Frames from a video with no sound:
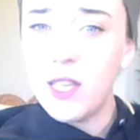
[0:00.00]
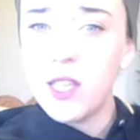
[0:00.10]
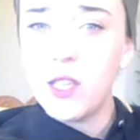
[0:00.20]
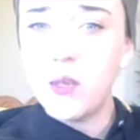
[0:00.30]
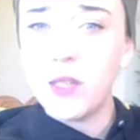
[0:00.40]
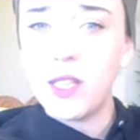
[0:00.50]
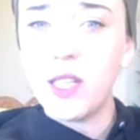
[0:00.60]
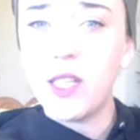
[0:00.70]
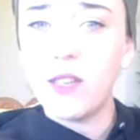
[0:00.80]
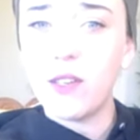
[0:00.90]
You can
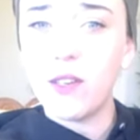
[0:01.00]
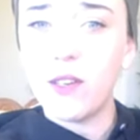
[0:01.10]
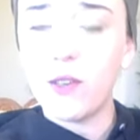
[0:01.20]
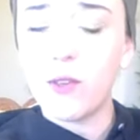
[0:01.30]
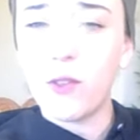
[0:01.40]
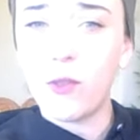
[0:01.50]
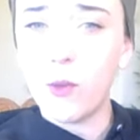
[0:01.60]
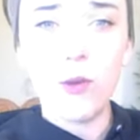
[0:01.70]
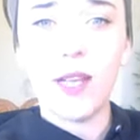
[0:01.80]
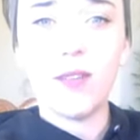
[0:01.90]
either throw
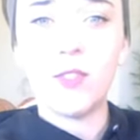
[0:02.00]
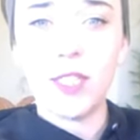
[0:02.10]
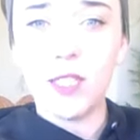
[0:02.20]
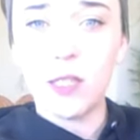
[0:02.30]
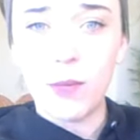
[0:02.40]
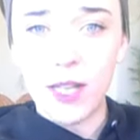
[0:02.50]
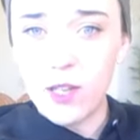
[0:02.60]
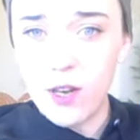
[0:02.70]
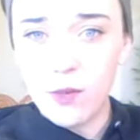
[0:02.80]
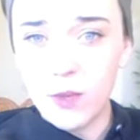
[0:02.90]
a live chicken in the
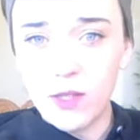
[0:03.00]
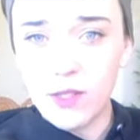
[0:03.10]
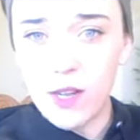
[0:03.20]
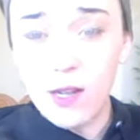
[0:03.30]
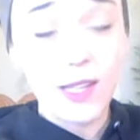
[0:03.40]
backyard with your dog